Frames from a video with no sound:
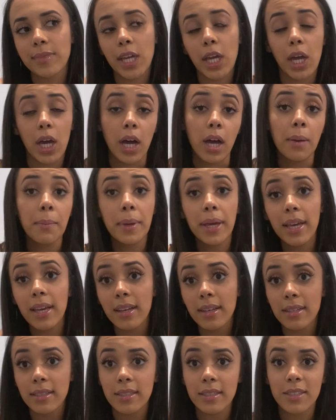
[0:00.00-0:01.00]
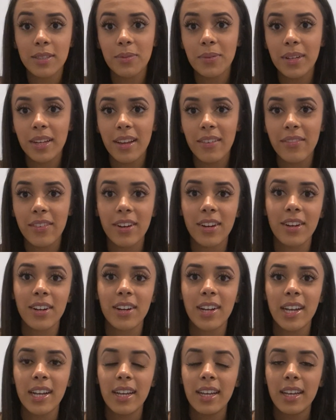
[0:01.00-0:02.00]
comments,
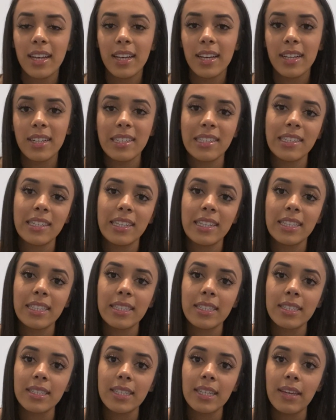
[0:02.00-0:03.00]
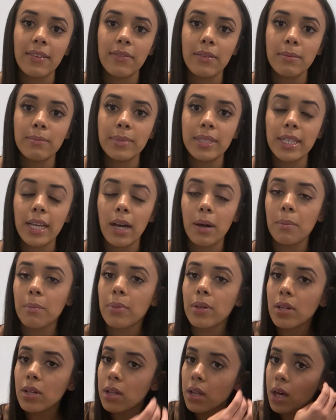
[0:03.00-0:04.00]
whatever, leave them down
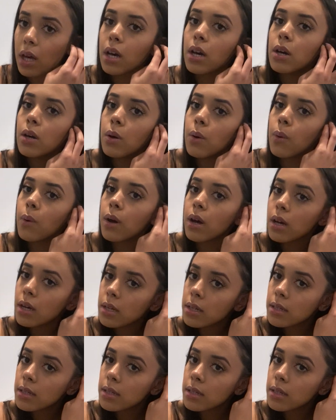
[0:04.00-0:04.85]
below.